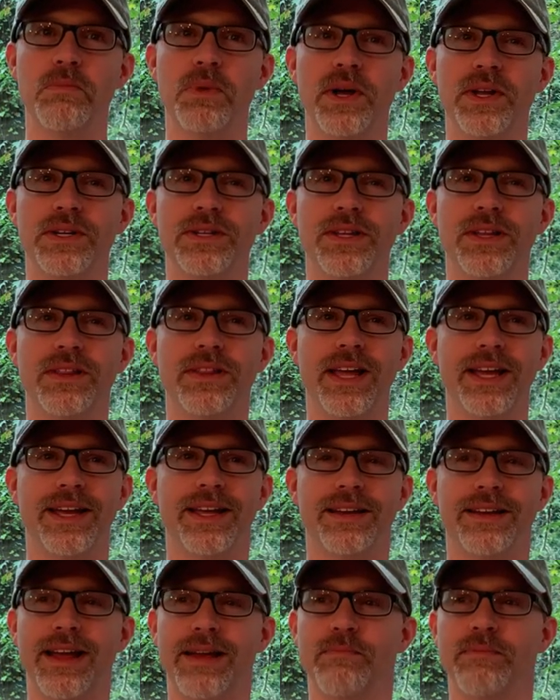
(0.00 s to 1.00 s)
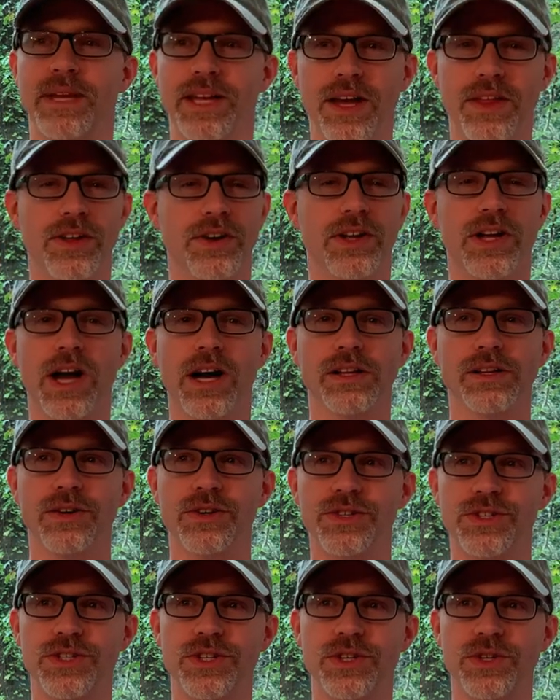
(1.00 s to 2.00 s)
But they can be other
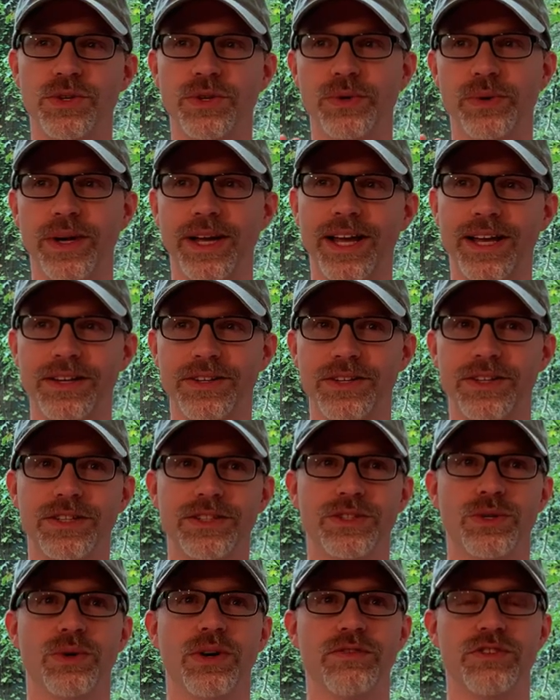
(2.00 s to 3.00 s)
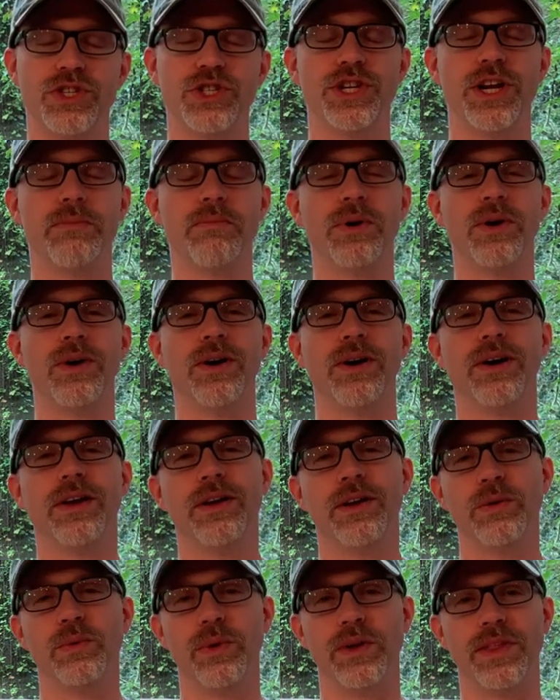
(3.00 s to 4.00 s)
colors too, and sort of shimmer
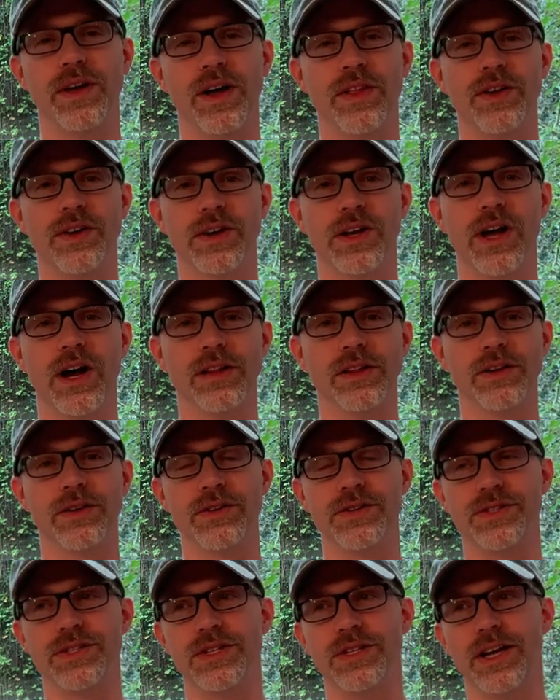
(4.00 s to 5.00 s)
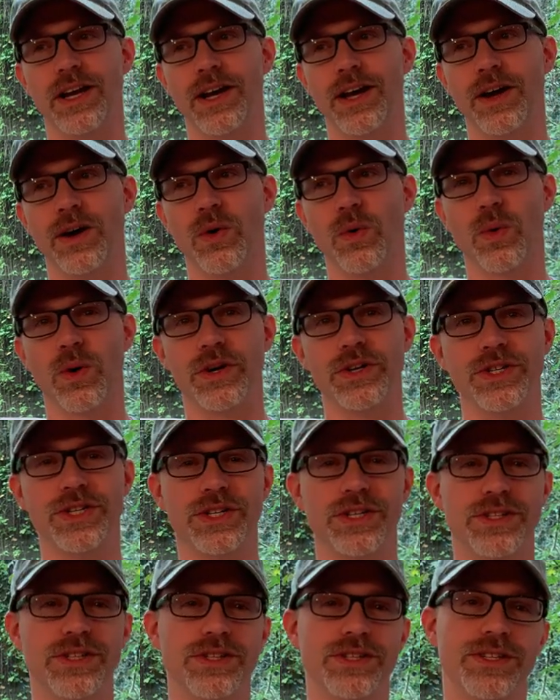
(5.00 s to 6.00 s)
with other colors,
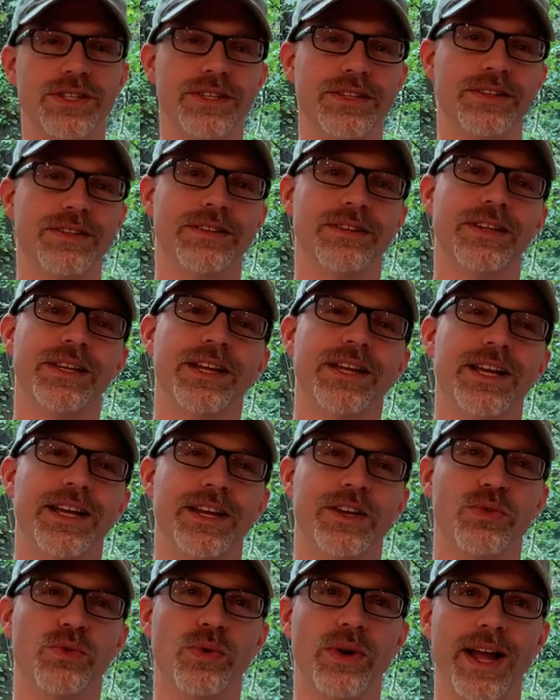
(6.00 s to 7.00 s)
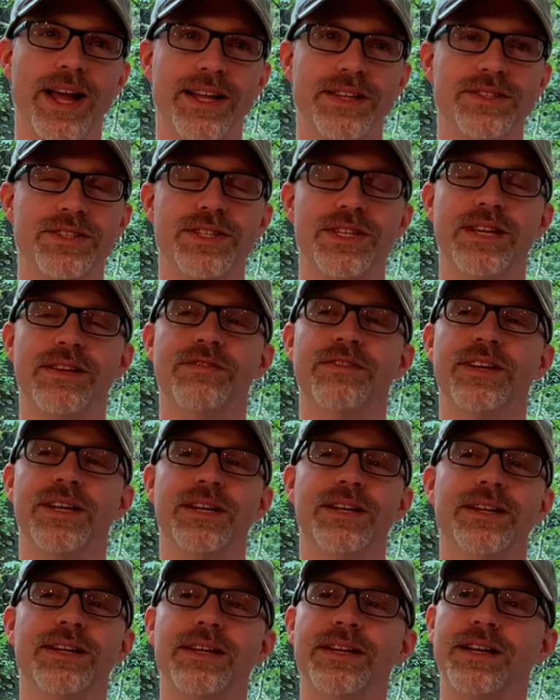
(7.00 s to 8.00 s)
oranges and reds
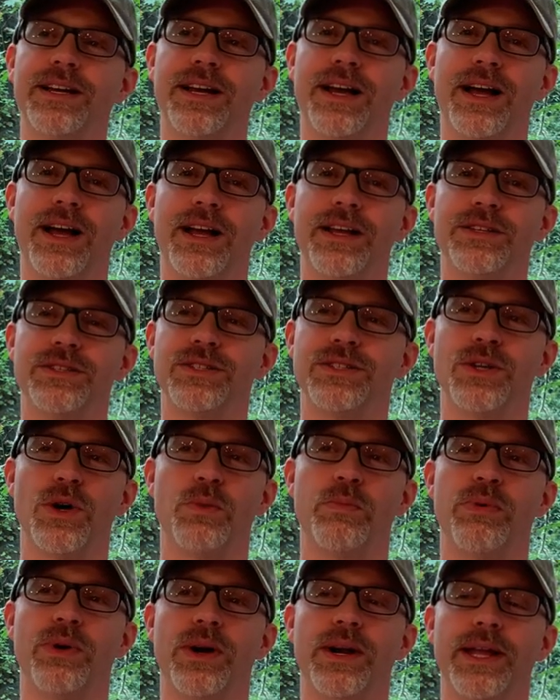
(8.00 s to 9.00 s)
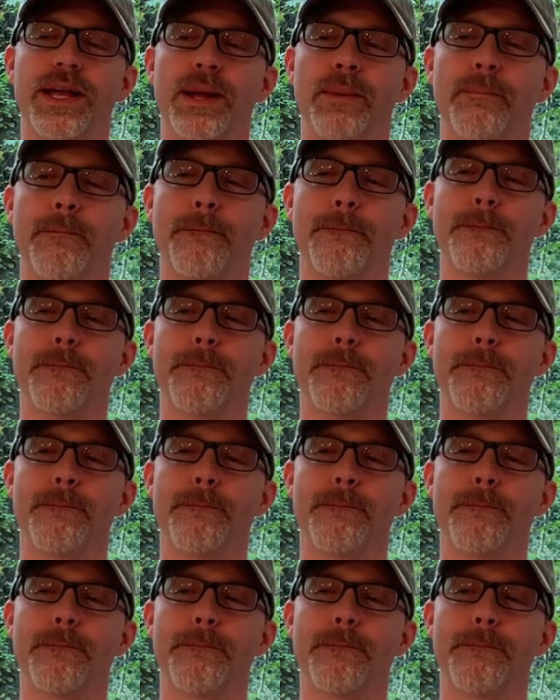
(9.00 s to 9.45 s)
even. So pretty.